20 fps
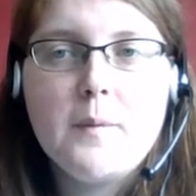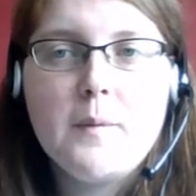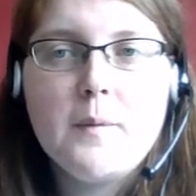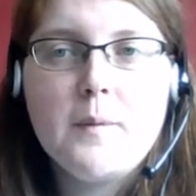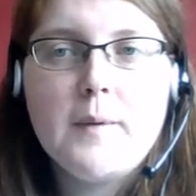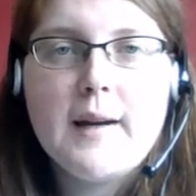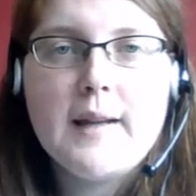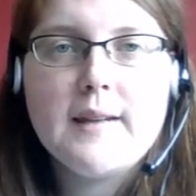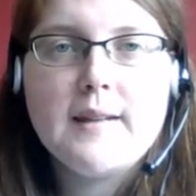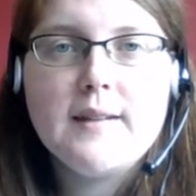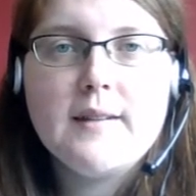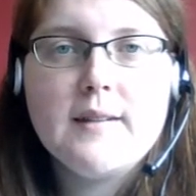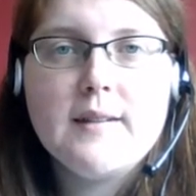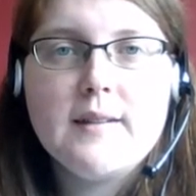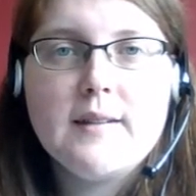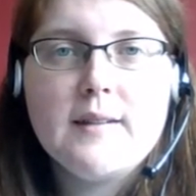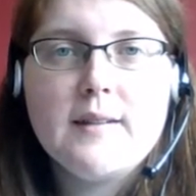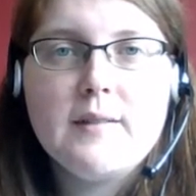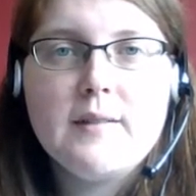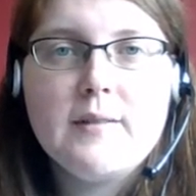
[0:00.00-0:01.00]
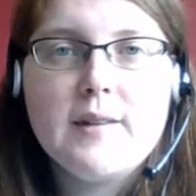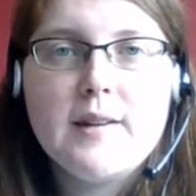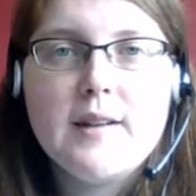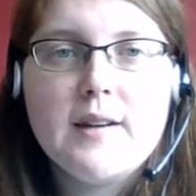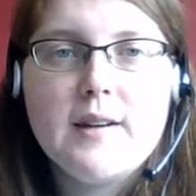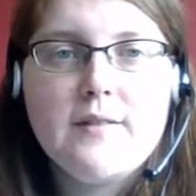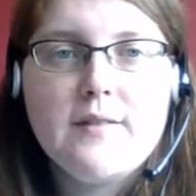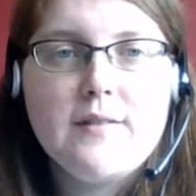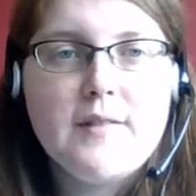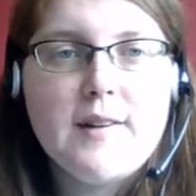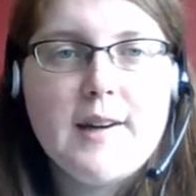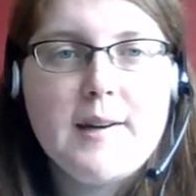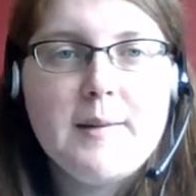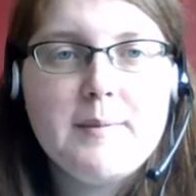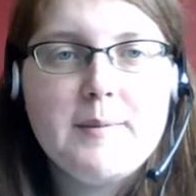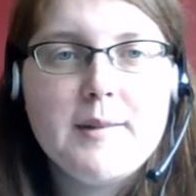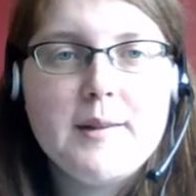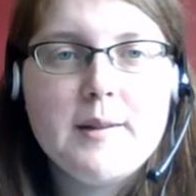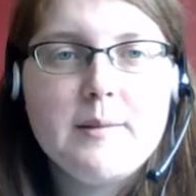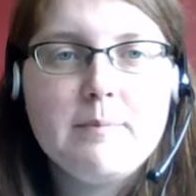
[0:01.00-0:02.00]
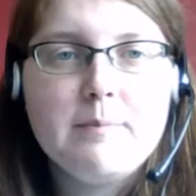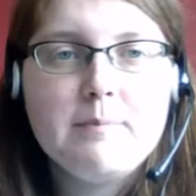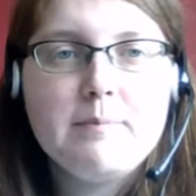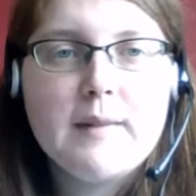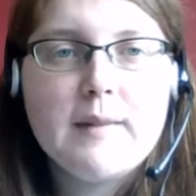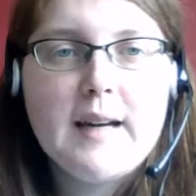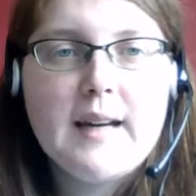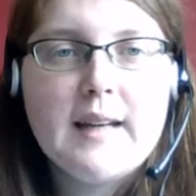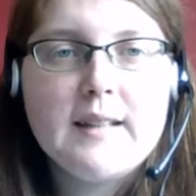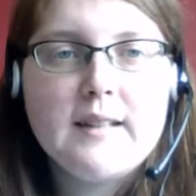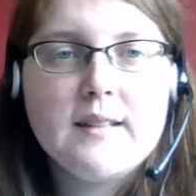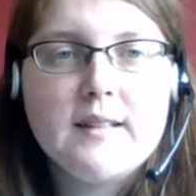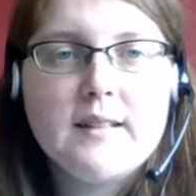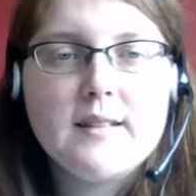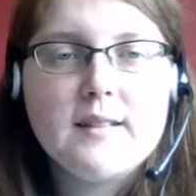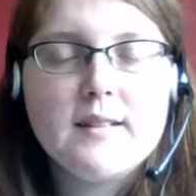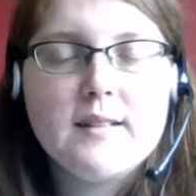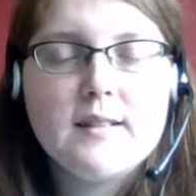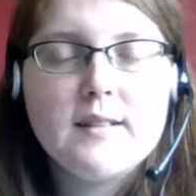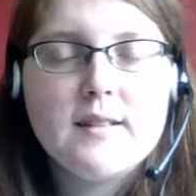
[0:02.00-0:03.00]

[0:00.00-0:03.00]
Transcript: when I've framed them and